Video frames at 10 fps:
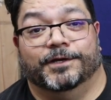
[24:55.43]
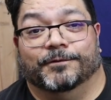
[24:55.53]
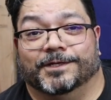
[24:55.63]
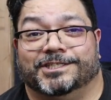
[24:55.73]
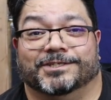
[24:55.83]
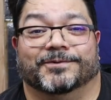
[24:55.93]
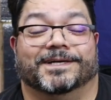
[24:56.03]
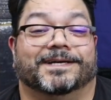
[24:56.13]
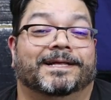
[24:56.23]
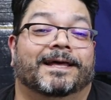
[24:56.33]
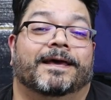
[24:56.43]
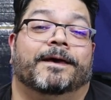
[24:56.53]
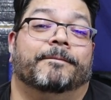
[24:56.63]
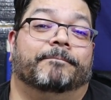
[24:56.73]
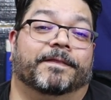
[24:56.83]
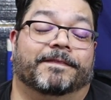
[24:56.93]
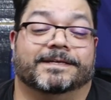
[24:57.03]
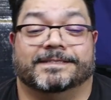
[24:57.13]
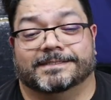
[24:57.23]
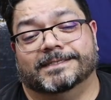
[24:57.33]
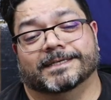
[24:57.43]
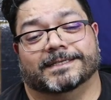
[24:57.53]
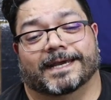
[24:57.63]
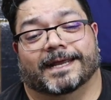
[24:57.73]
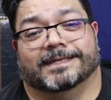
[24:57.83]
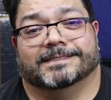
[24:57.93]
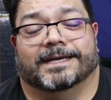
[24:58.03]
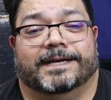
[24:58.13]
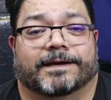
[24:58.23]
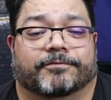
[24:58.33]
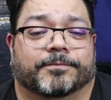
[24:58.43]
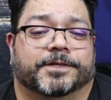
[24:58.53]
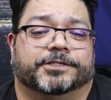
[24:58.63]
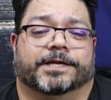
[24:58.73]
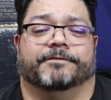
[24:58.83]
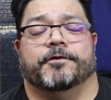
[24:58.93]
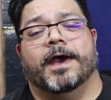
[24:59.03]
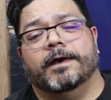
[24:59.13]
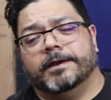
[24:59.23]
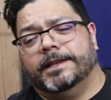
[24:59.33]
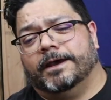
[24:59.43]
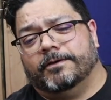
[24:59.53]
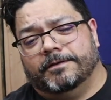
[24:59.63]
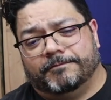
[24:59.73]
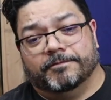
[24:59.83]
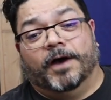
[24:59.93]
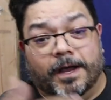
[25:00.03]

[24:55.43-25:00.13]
Do what you will, but this is Dig Daddy signing out from the shed. If you hanging out, if you've